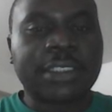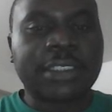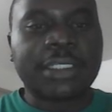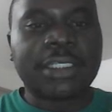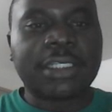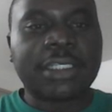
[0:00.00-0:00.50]

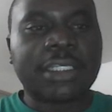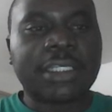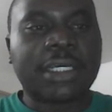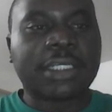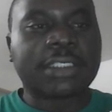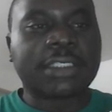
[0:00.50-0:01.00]
see
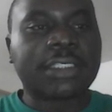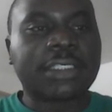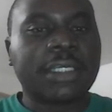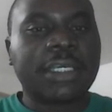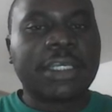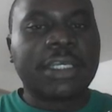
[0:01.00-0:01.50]
that
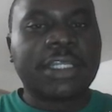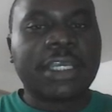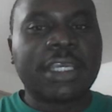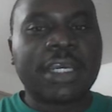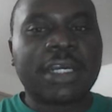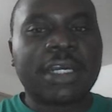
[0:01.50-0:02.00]

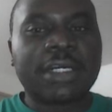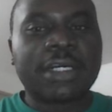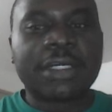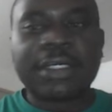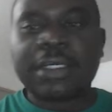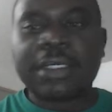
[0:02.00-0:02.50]

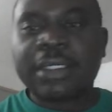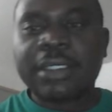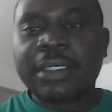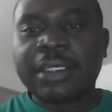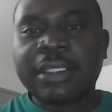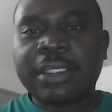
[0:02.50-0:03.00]
there
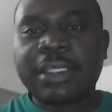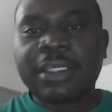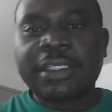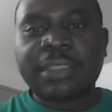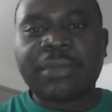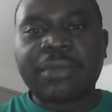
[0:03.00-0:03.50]

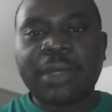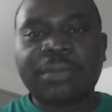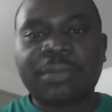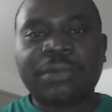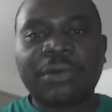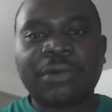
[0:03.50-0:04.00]
is a
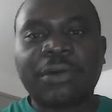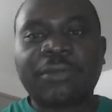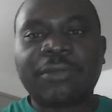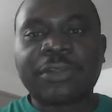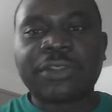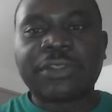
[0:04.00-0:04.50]
map
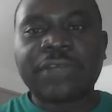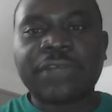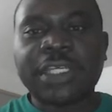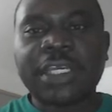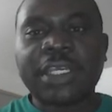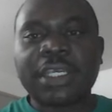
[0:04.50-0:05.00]
of
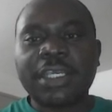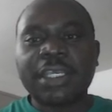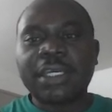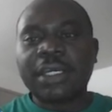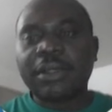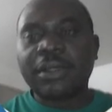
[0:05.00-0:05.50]
Australia
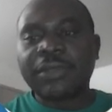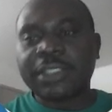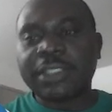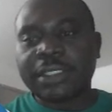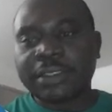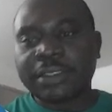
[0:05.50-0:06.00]
here,
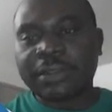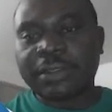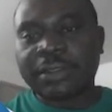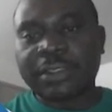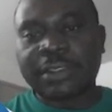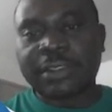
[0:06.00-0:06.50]
which has
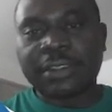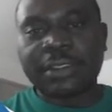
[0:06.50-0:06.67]
got